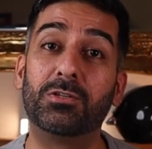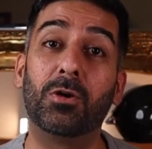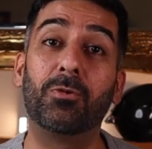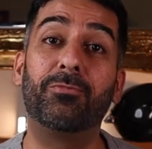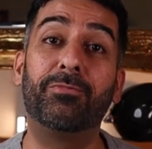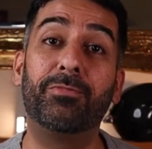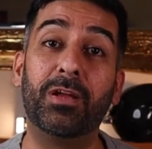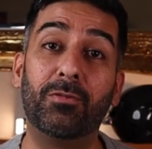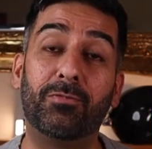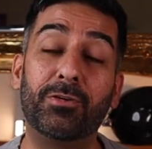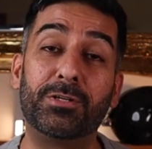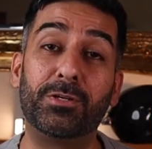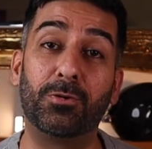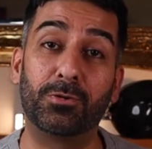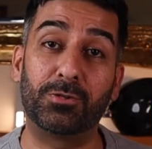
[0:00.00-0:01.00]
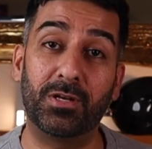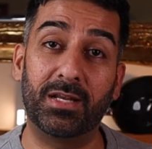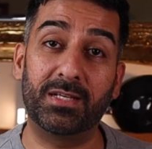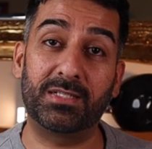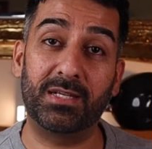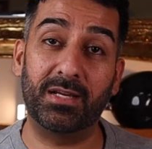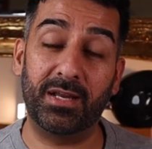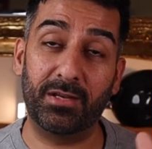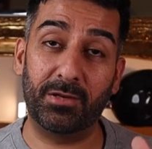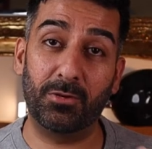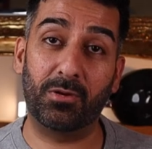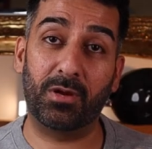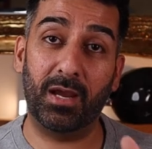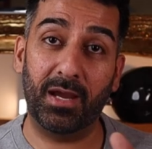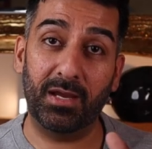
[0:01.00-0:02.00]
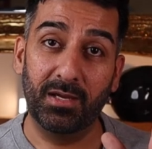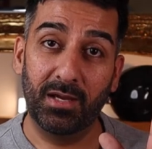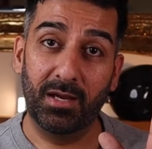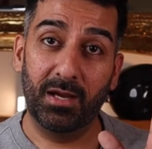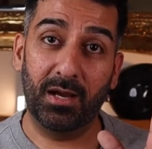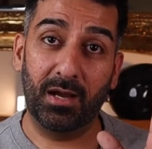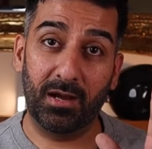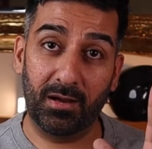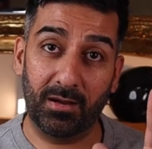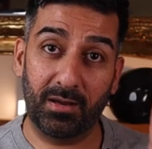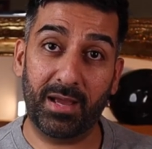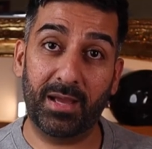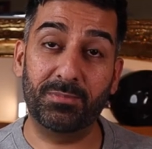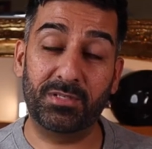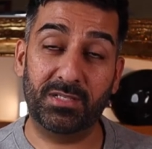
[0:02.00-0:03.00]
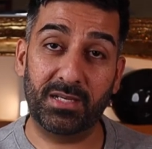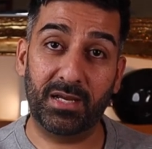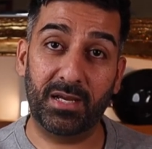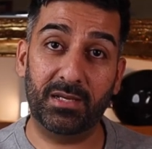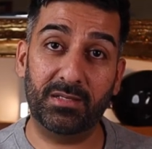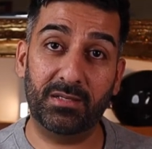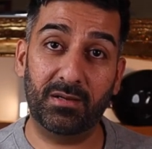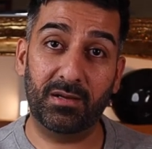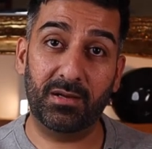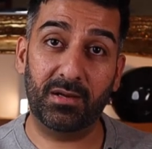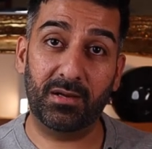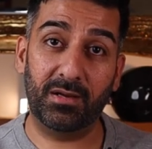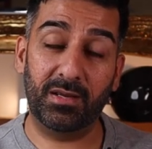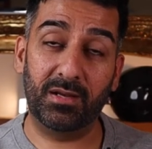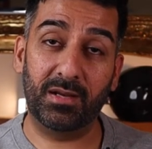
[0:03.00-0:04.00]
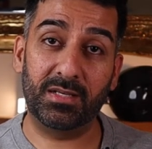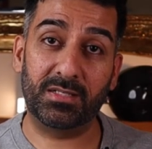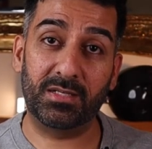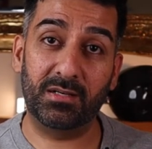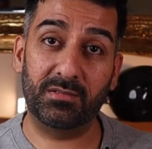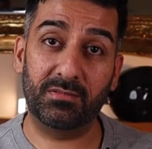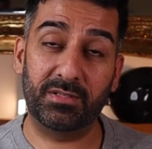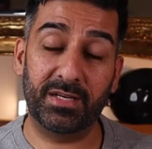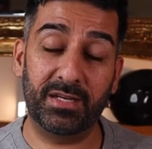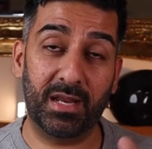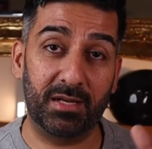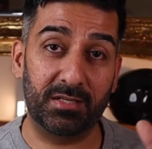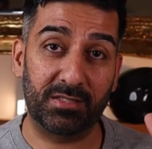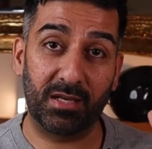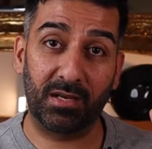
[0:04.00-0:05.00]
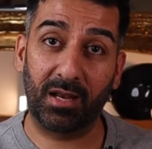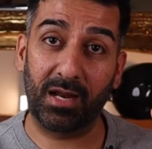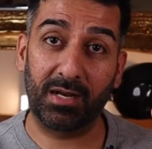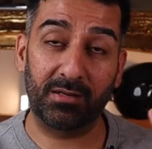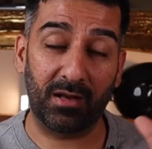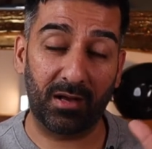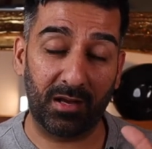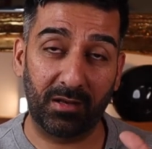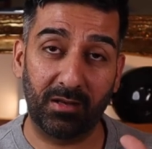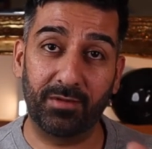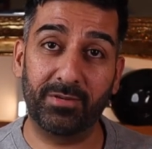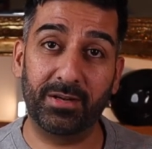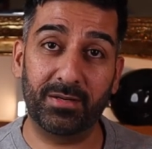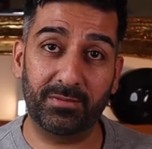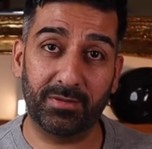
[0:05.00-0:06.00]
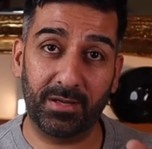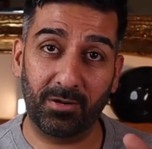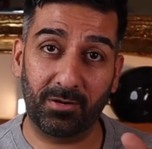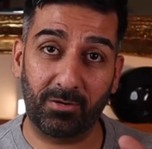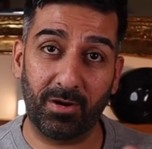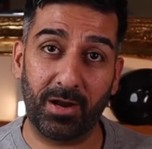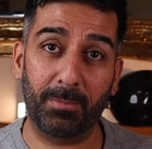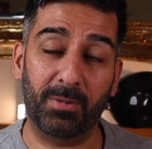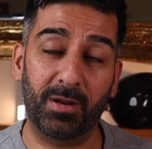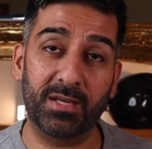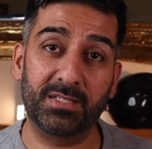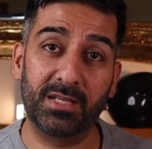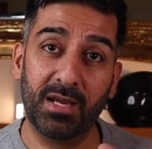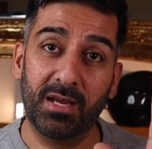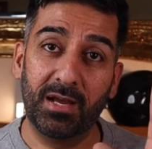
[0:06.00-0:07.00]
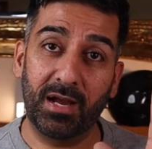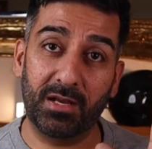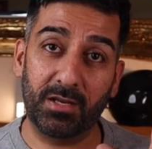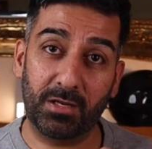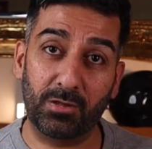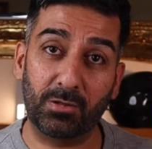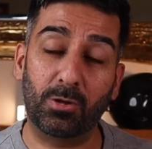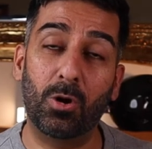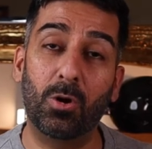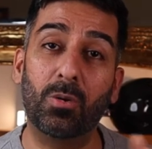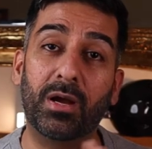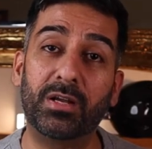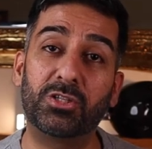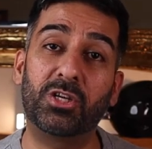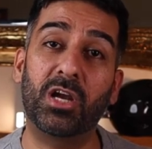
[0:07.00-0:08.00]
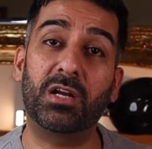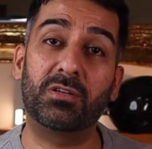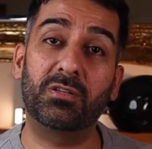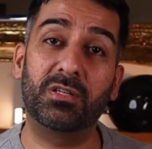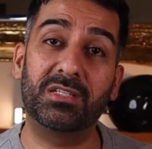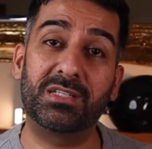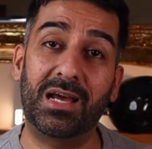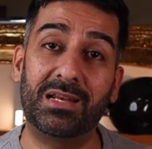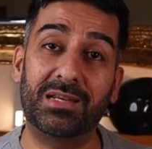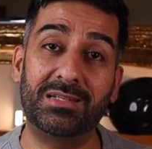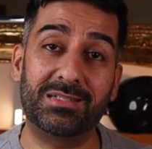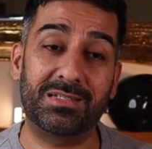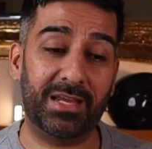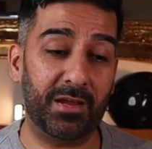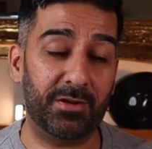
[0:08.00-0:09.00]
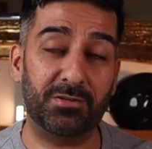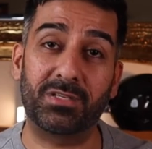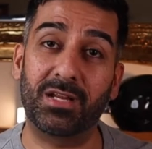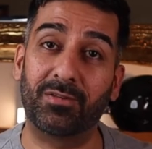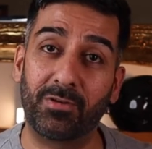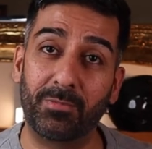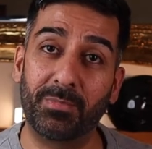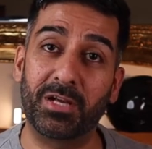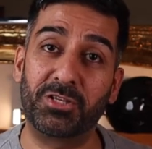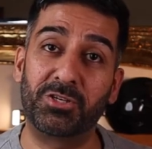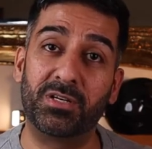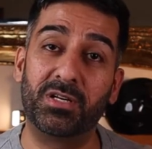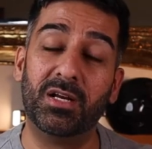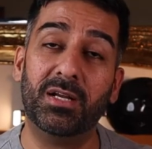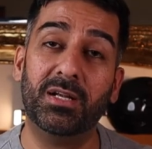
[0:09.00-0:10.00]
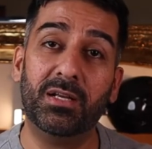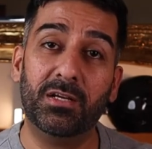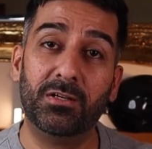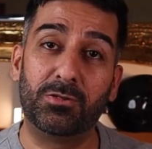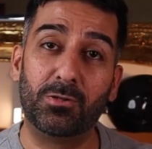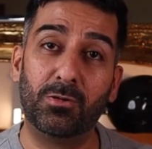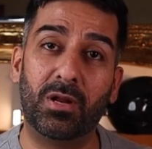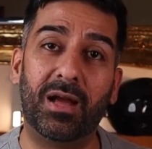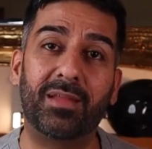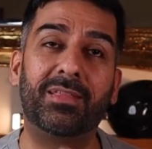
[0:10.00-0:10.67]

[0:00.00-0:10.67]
So feel free to go to Leicester in UK, MCA in Leicester, Dean Ellison Land. I love it, in a great place. And you can go and chat to the Italians, get yourself a measured suit.